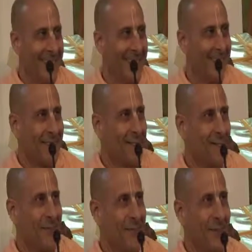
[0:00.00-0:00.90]
It's
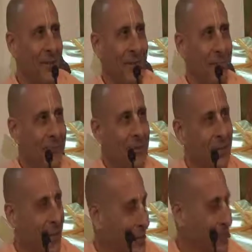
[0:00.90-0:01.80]
good for
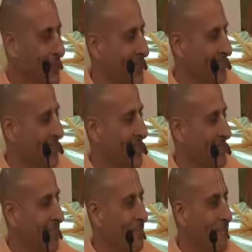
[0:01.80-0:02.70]
diabetes,
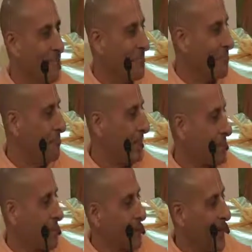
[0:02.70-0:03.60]

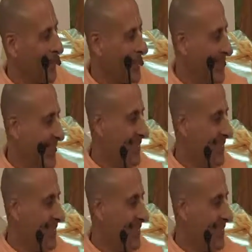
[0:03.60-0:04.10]
bitter melon.